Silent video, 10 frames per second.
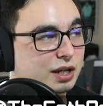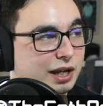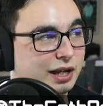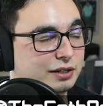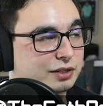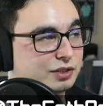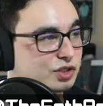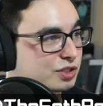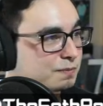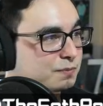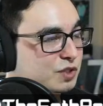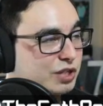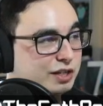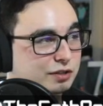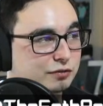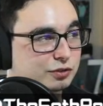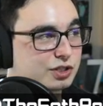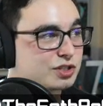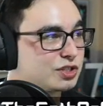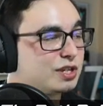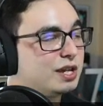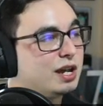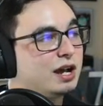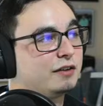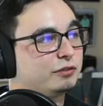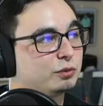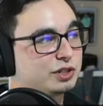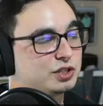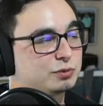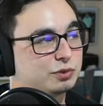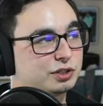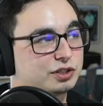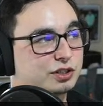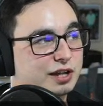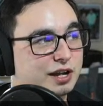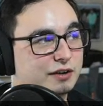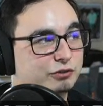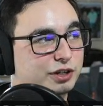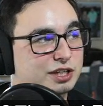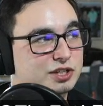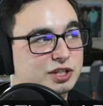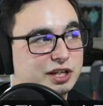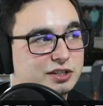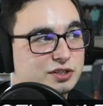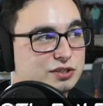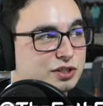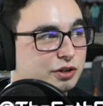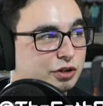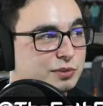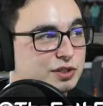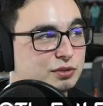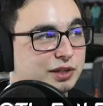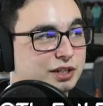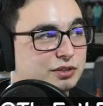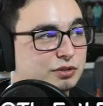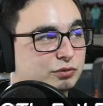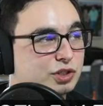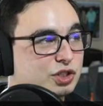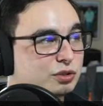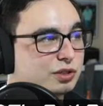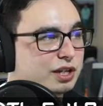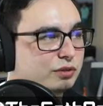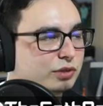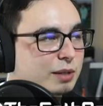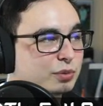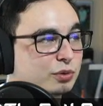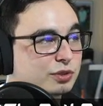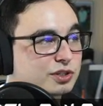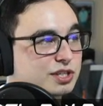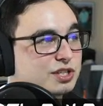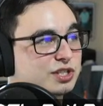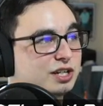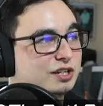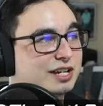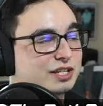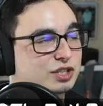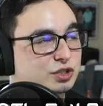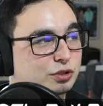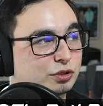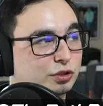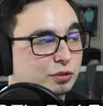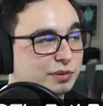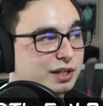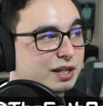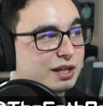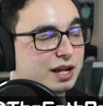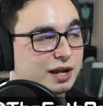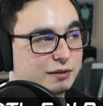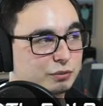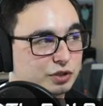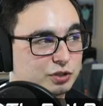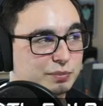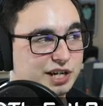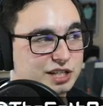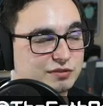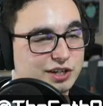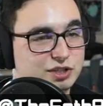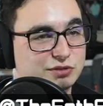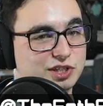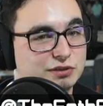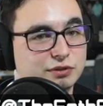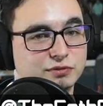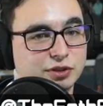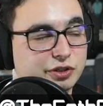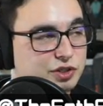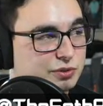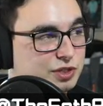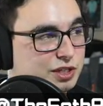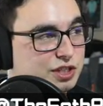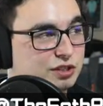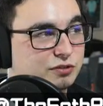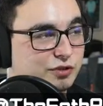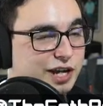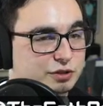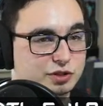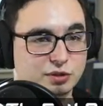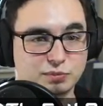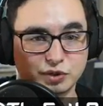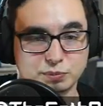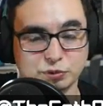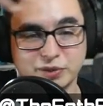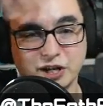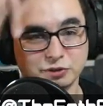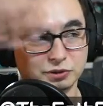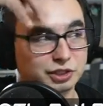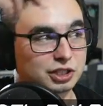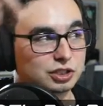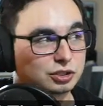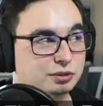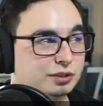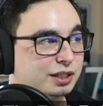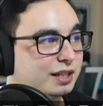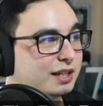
And just a side note for this, for what it's worth, Frankenstein's Army director Richard Raphorst has stated that Sturm, one of the boss fights in Resident Evil Village, once he gets to the factory, the propeller-looking dude,